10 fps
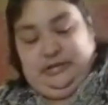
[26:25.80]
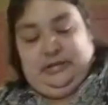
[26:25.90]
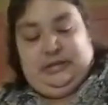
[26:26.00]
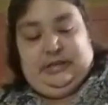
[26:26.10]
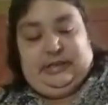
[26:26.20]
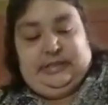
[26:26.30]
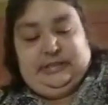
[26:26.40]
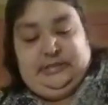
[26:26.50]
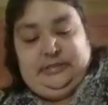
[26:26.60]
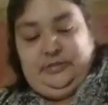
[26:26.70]
it
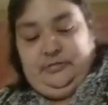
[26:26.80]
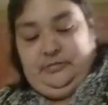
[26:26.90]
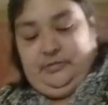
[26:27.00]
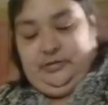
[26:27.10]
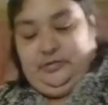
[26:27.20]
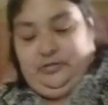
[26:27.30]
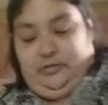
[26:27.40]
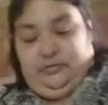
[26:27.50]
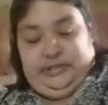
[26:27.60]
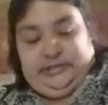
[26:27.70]
gets into a dough
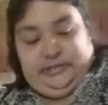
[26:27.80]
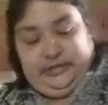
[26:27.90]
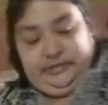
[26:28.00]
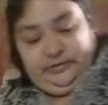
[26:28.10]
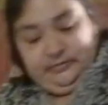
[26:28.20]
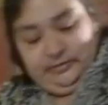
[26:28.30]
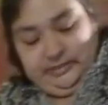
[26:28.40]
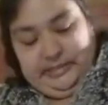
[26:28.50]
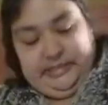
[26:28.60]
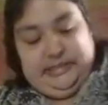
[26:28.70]
and it's not so
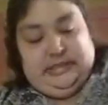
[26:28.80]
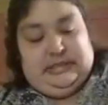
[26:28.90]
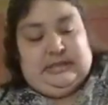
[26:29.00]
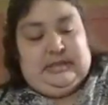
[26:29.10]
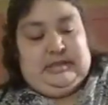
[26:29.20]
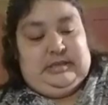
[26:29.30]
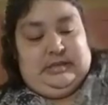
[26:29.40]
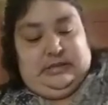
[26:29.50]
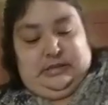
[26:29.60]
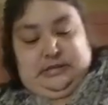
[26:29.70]
sticky.
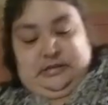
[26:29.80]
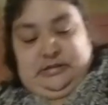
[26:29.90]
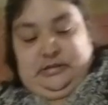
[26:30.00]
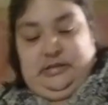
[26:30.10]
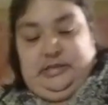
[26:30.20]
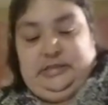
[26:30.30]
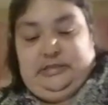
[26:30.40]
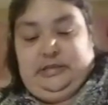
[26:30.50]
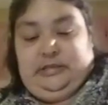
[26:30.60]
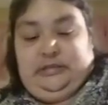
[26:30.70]
It's
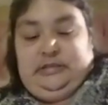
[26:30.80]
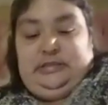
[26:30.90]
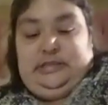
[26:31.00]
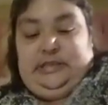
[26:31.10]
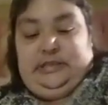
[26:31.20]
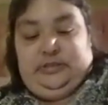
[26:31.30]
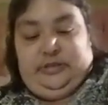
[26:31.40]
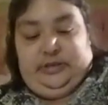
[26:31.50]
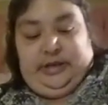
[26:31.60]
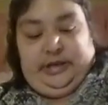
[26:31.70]
not sticking to
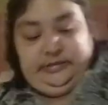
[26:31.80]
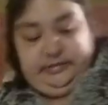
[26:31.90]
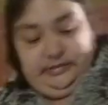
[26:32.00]
your hands.